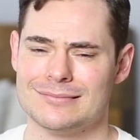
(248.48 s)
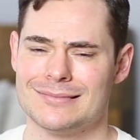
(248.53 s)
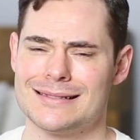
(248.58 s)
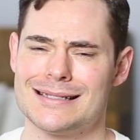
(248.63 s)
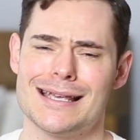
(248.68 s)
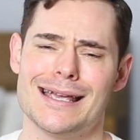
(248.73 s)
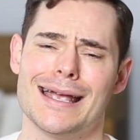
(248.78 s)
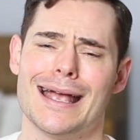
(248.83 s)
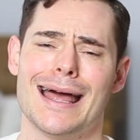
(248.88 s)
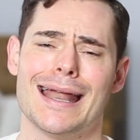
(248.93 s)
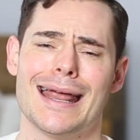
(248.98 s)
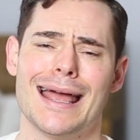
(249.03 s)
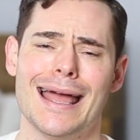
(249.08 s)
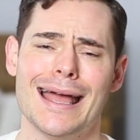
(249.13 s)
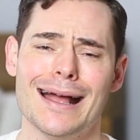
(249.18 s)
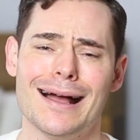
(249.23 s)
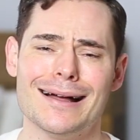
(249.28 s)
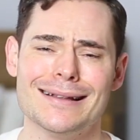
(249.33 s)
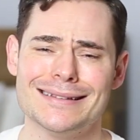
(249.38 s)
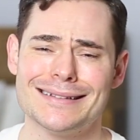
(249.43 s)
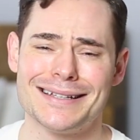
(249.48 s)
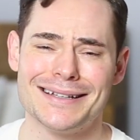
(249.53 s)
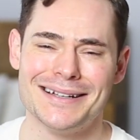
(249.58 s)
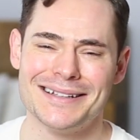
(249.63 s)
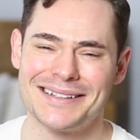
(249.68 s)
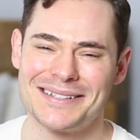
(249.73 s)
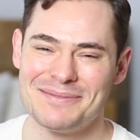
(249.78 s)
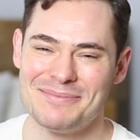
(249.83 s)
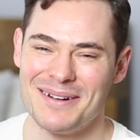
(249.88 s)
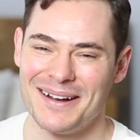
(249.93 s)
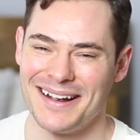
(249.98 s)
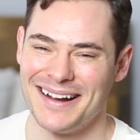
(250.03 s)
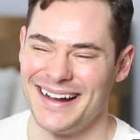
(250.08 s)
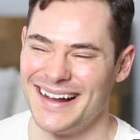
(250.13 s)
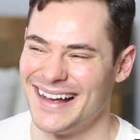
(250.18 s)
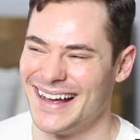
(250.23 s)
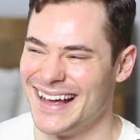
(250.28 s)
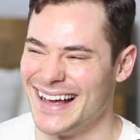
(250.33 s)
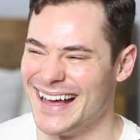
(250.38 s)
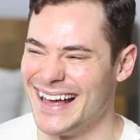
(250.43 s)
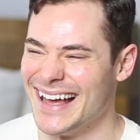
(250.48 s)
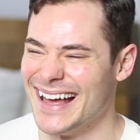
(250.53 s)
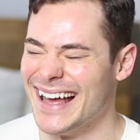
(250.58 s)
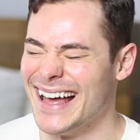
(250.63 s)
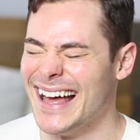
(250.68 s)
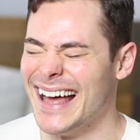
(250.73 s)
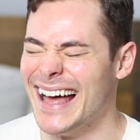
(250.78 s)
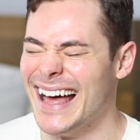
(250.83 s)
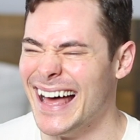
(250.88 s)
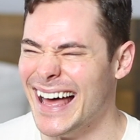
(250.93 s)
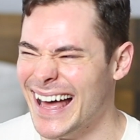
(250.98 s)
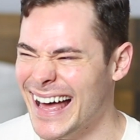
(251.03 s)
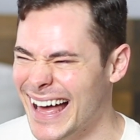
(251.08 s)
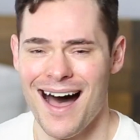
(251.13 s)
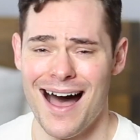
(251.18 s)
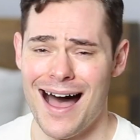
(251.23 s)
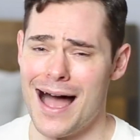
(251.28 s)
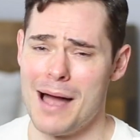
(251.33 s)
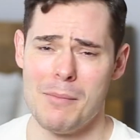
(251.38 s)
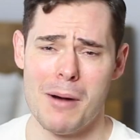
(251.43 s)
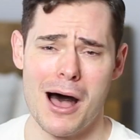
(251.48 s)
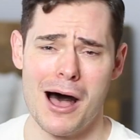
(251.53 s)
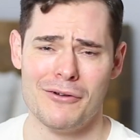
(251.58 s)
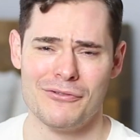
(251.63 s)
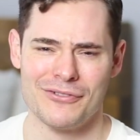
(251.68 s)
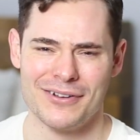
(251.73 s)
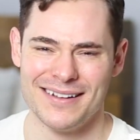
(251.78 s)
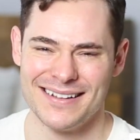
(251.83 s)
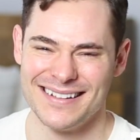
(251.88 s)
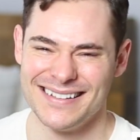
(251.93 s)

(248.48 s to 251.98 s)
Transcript: So you gotta hang on till tomorrow. I'm off,